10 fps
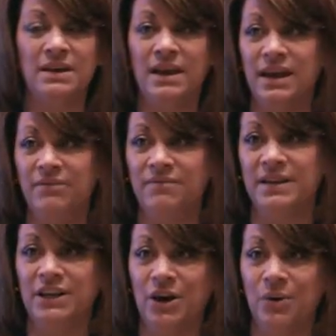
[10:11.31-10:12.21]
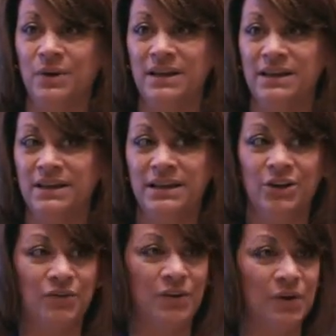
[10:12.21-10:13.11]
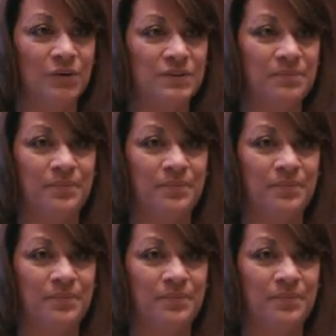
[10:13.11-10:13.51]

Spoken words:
a video interviews?